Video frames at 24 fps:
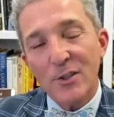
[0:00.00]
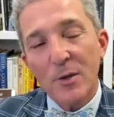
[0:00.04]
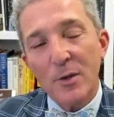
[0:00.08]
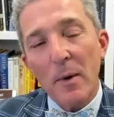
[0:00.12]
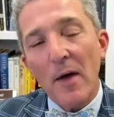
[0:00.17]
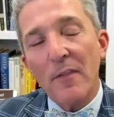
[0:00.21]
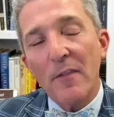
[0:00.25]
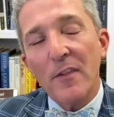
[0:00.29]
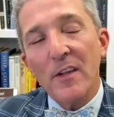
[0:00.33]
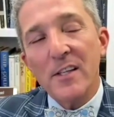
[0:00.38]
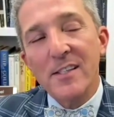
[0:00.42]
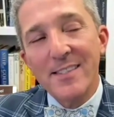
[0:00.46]

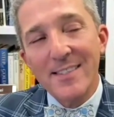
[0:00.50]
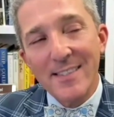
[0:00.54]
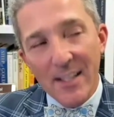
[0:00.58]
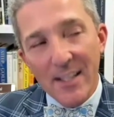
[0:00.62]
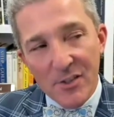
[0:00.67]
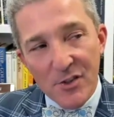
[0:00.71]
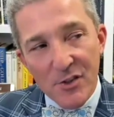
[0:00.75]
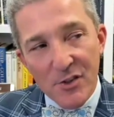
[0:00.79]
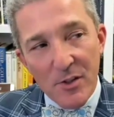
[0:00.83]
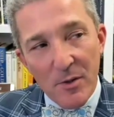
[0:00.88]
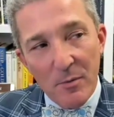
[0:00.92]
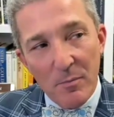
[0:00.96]
about the
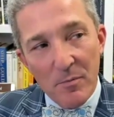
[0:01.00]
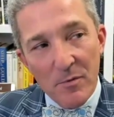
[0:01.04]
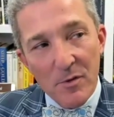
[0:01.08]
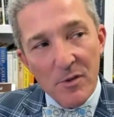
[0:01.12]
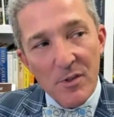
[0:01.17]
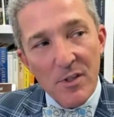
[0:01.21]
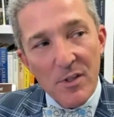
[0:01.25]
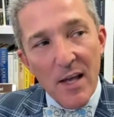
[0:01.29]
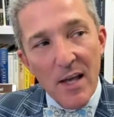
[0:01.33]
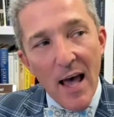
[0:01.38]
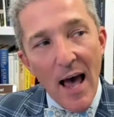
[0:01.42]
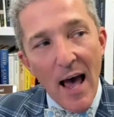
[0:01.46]

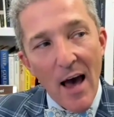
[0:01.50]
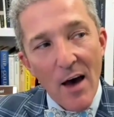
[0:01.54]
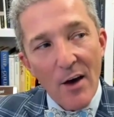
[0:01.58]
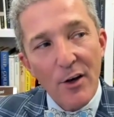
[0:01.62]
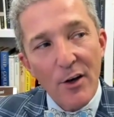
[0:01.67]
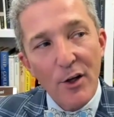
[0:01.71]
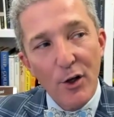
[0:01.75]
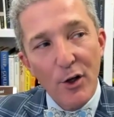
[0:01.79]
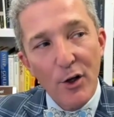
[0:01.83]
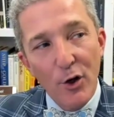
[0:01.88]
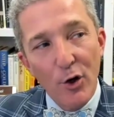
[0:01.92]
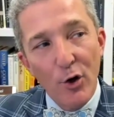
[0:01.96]
systems? How
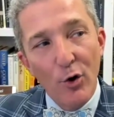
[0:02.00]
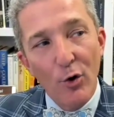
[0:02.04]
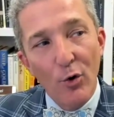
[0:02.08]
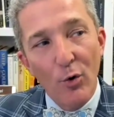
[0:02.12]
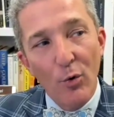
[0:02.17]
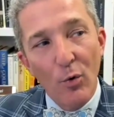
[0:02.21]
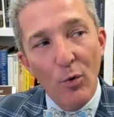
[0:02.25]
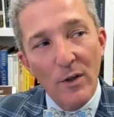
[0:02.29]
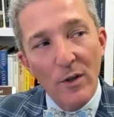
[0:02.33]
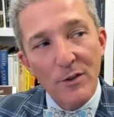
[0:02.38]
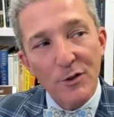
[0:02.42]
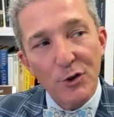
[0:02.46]
do
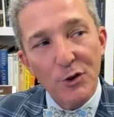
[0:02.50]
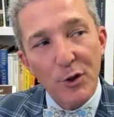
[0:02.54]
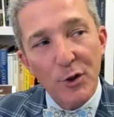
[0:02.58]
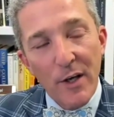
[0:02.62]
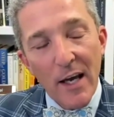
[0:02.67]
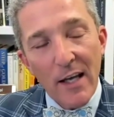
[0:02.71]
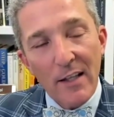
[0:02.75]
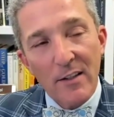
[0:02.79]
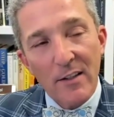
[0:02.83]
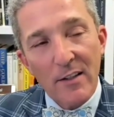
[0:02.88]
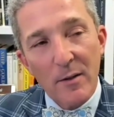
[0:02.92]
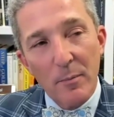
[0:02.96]
you, once you
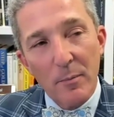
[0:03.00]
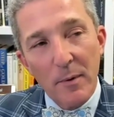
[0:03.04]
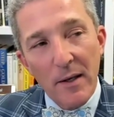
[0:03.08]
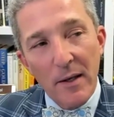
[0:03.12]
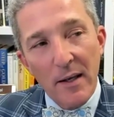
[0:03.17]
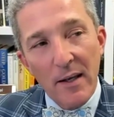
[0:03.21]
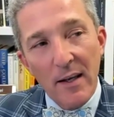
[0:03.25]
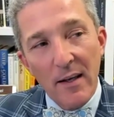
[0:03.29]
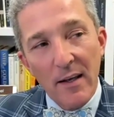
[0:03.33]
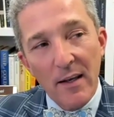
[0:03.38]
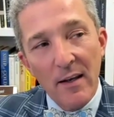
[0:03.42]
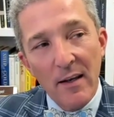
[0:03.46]
get to
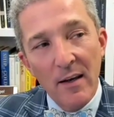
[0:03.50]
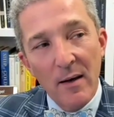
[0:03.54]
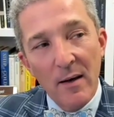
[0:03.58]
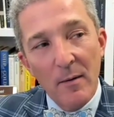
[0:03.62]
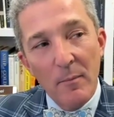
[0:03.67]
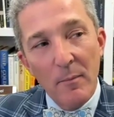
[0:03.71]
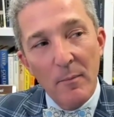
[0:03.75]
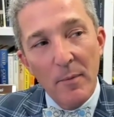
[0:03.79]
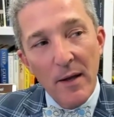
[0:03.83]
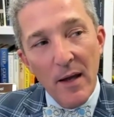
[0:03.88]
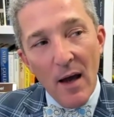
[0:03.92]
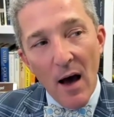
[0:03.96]
be
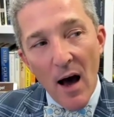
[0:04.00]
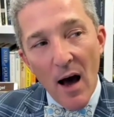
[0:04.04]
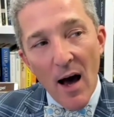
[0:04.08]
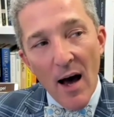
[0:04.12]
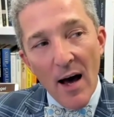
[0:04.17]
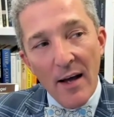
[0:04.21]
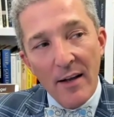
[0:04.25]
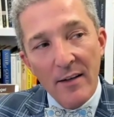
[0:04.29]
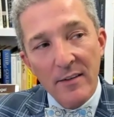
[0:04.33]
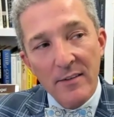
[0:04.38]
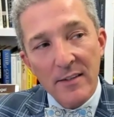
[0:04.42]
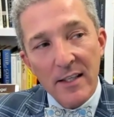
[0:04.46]

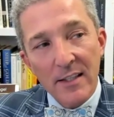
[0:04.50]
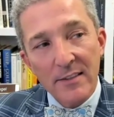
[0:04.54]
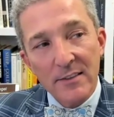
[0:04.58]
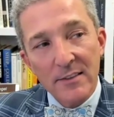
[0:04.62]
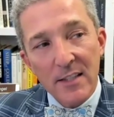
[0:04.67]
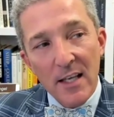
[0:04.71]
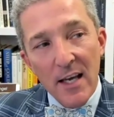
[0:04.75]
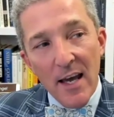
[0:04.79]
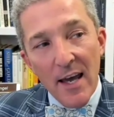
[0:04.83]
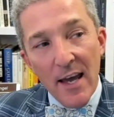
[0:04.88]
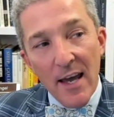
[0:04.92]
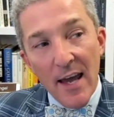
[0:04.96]
beyond, let's
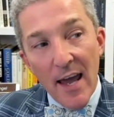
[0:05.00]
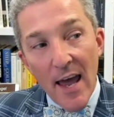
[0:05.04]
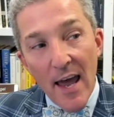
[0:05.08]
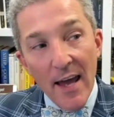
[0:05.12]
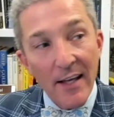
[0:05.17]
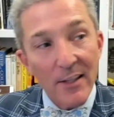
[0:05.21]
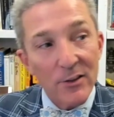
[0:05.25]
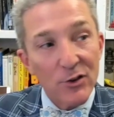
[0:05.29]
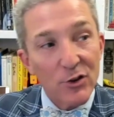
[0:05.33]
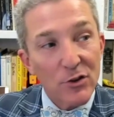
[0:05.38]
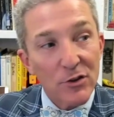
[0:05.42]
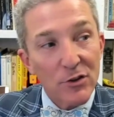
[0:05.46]
say,
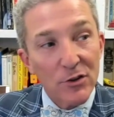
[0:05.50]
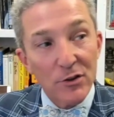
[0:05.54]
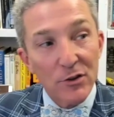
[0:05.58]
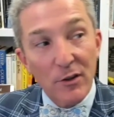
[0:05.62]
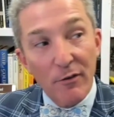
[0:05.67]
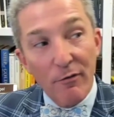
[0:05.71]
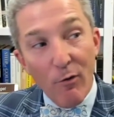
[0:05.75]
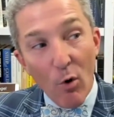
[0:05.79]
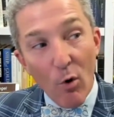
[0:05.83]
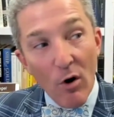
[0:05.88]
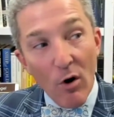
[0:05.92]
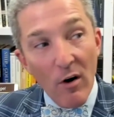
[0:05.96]
hey, it's just the
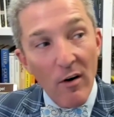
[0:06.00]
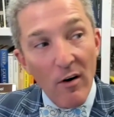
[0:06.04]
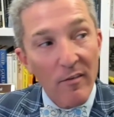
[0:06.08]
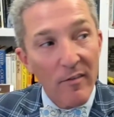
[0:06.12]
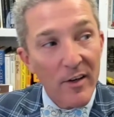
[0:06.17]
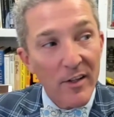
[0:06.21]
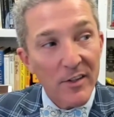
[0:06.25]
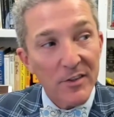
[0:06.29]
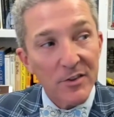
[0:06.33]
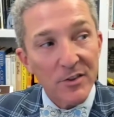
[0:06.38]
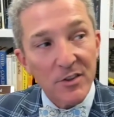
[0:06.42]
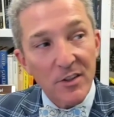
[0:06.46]
4 of
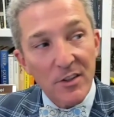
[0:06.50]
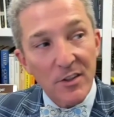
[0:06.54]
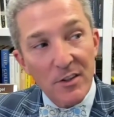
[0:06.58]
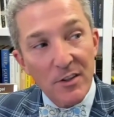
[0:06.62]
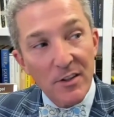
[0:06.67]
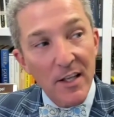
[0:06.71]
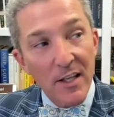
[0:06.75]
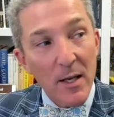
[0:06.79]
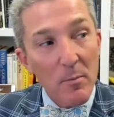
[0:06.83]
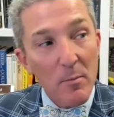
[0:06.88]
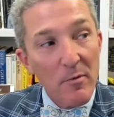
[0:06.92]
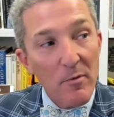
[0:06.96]
us, a
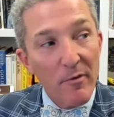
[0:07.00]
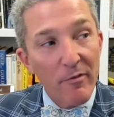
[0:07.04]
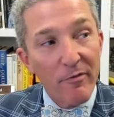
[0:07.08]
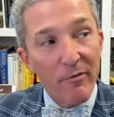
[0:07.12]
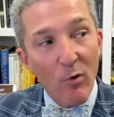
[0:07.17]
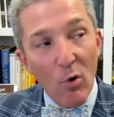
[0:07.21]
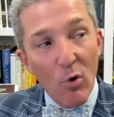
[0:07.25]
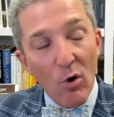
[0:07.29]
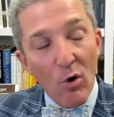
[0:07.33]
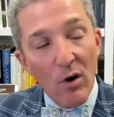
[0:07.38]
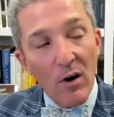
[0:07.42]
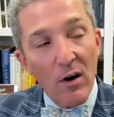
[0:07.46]
team of
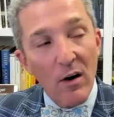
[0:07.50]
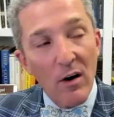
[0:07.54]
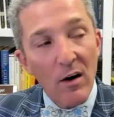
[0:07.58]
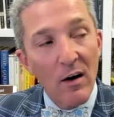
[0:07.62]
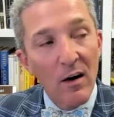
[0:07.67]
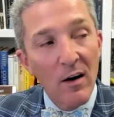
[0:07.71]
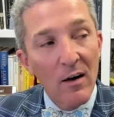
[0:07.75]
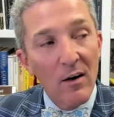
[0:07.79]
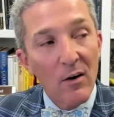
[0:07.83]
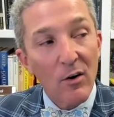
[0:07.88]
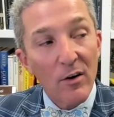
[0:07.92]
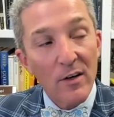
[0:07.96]
4
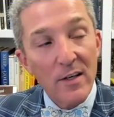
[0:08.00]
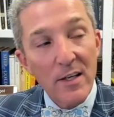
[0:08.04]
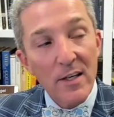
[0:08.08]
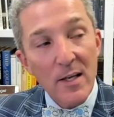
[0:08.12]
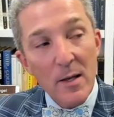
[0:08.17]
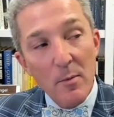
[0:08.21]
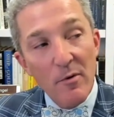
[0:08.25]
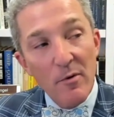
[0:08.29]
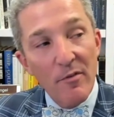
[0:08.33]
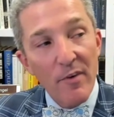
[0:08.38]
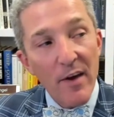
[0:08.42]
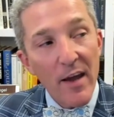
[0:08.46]
or
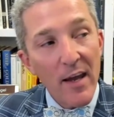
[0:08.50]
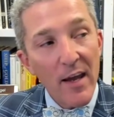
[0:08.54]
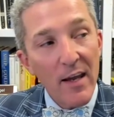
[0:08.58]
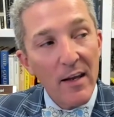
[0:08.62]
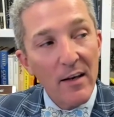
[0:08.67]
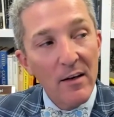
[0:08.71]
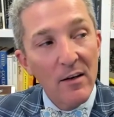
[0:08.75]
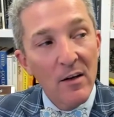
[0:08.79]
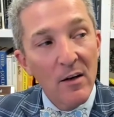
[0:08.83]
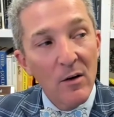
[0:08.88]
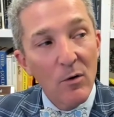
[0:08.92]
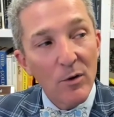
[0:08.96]
team of
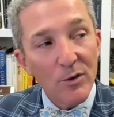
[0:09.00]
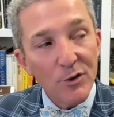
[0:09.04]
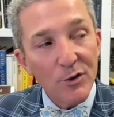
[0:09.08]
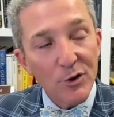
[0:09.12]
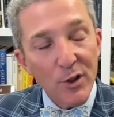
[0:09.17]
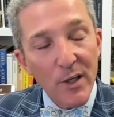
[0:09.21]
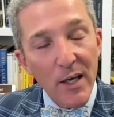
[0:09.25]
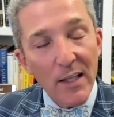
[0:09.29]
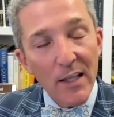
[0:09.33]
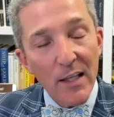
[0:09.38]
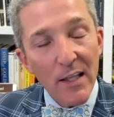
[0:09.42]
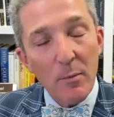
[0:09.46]
8, once you
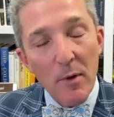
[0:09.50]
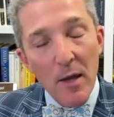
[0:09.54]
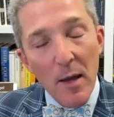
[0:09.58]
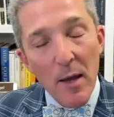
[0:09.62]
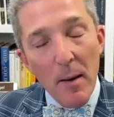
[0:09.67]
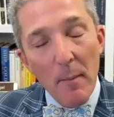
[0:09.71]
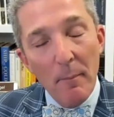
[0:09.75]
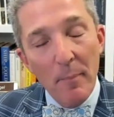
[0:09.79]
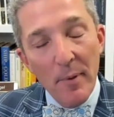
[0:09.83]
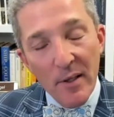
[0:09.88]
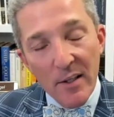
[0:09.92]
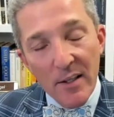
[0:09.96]
get to be
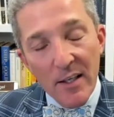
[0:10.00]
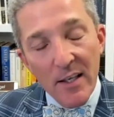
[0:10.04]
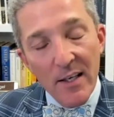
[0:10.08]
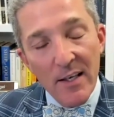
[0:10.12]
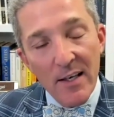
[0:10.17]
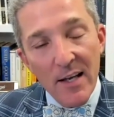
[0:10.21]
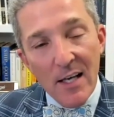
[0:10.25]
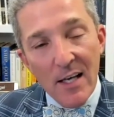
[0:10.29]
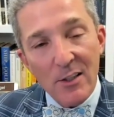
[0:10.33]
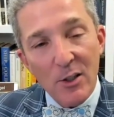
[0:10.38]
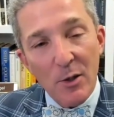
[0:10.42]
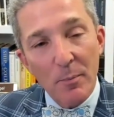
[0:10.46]
$1 billion
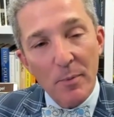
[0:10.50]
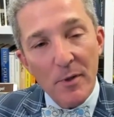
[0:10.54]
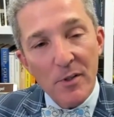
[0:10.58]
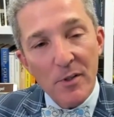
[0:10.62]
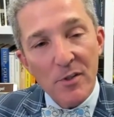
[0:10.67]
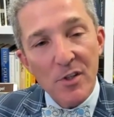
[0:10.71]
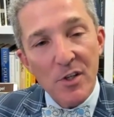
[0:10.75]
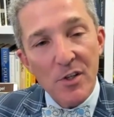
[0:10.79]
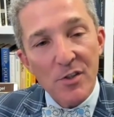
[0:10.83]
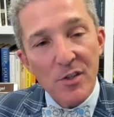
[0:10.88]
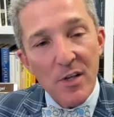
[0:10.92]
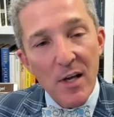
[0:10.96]

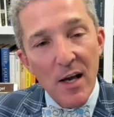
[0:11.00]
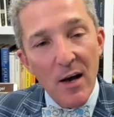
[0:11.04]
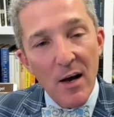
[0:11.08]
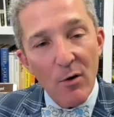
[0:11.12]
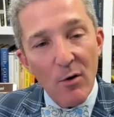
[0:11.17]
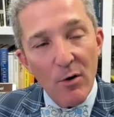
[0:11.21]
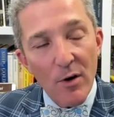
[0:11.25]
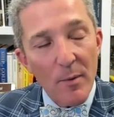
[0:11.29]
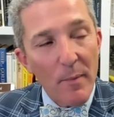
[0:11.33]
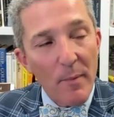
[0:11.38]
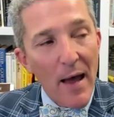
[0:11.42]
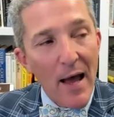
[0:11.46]
business, I
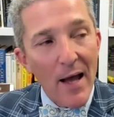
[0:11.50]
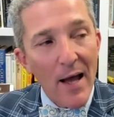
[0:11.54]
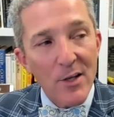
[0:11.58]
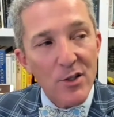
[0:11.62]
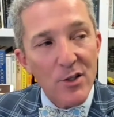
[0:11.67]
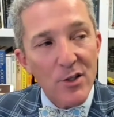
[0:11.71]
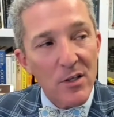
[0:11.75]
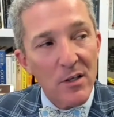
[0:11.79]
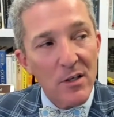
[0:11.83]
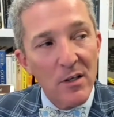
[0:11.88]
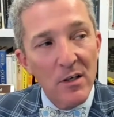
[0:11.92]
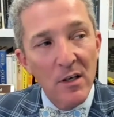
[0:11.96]
would
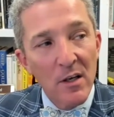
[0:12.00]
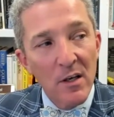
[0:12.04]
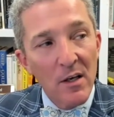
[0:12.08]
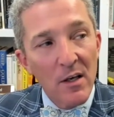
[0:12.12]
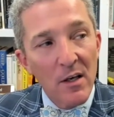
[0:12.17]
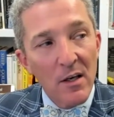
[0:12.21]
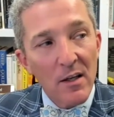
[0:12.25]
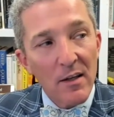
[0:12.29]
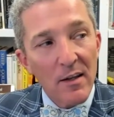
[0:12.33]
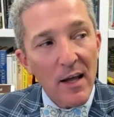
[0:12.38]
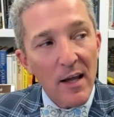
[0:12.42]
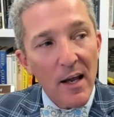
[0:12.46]
imagine
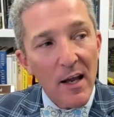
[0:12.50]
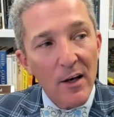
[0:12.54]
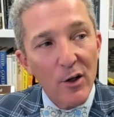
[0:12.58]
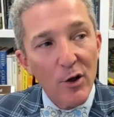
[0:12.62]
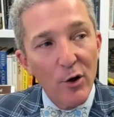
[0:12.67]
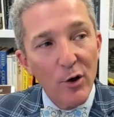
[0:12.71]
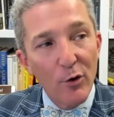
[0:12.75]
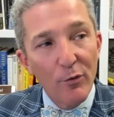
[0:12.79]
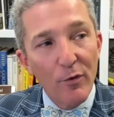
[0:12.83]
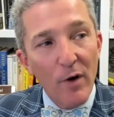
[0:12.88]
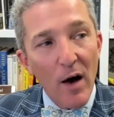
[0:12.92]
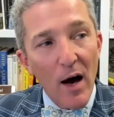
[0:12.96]
that
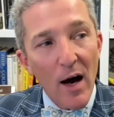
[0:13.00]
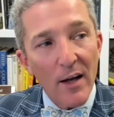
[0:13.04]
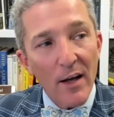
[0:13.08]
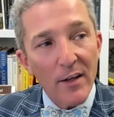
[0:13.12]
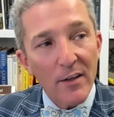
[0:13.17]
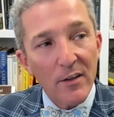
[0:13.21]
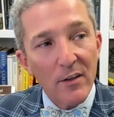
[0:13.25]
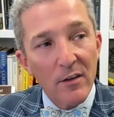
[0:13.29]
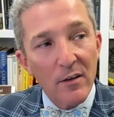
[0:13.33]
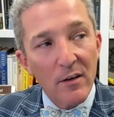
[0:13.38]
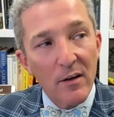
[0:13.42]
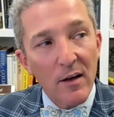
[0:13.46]
you've
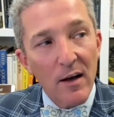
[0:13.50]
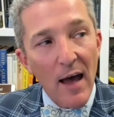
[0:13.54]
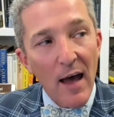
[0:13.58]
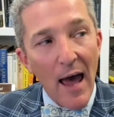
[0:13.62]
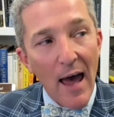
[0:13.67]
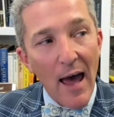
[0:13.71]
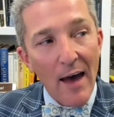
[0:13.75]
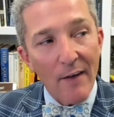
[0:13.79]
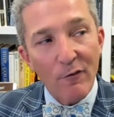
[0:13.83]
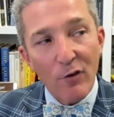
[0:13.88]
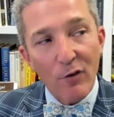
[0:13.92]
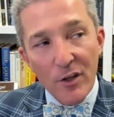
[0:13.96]
got
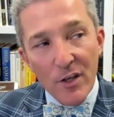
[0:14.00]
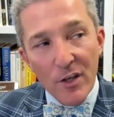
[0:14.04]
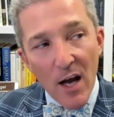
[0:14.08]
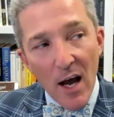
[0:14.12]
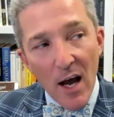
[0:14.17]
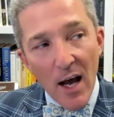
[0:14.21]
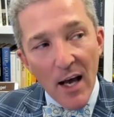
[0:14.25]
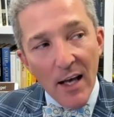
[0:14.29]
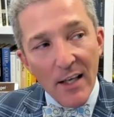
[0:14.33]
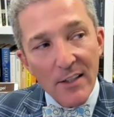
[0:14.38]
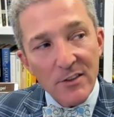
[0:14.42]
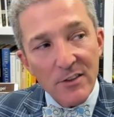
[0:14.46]

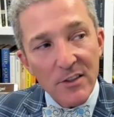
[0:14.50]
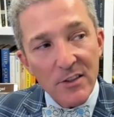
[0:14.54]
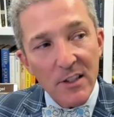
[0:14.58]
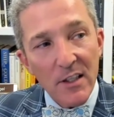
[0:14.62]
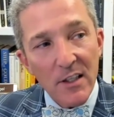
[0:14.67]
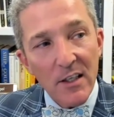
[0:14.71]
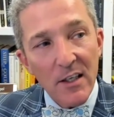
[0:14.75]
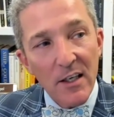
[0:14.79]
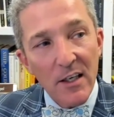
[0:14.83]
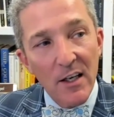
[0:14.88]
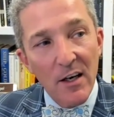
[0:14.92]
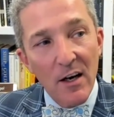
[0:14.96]

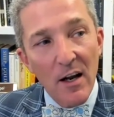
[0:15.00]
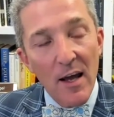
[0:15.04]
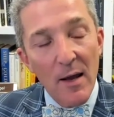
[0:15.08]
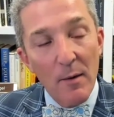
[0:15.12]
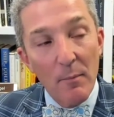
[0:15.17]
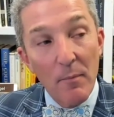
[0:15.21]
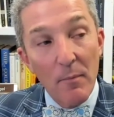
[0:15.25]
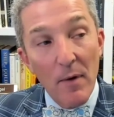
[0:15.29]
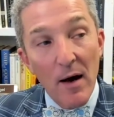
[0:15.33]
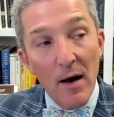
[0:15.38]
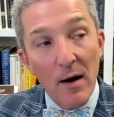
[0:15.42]
advertising and